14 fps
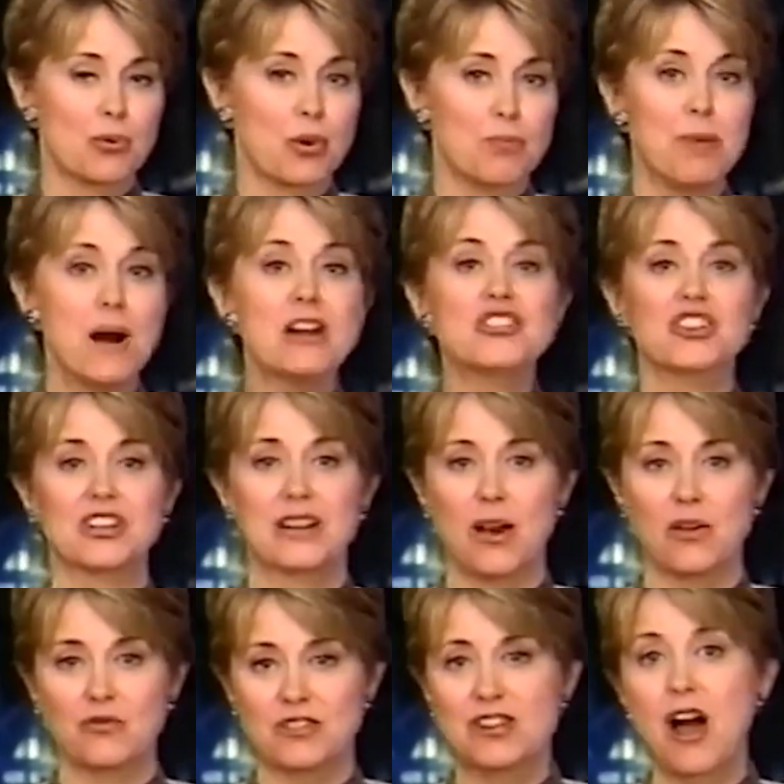or punching
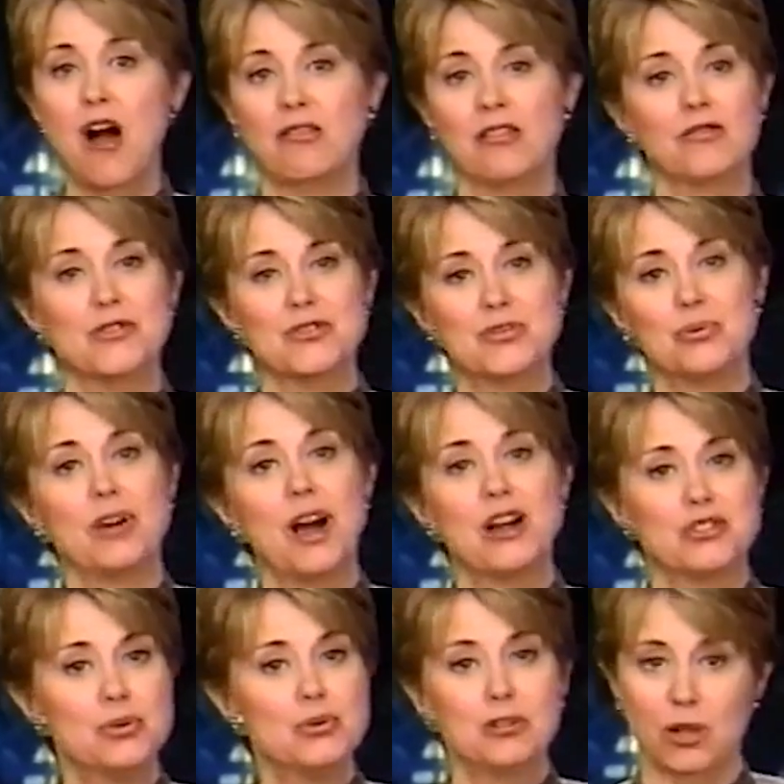out photographers who
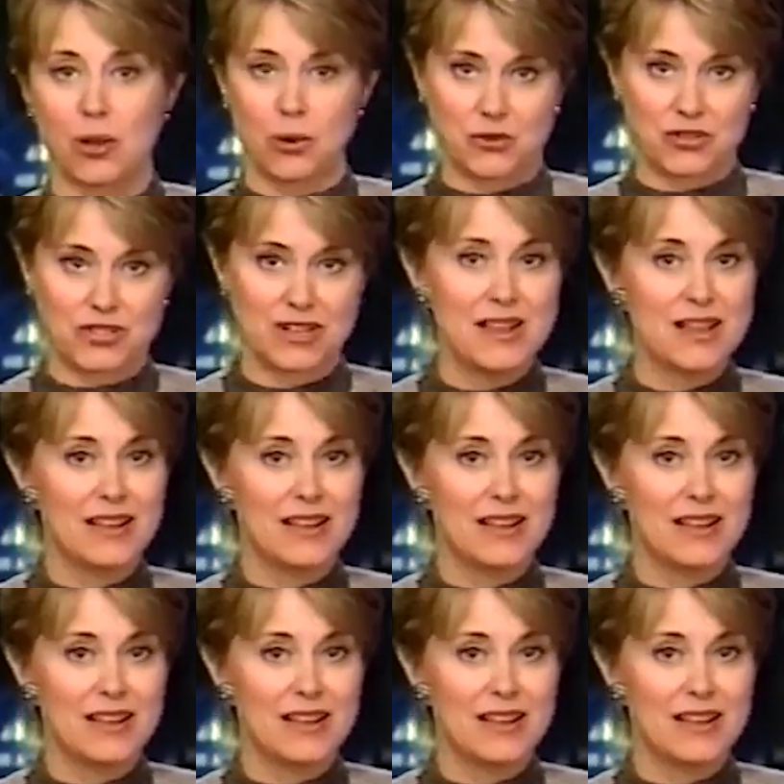got too close.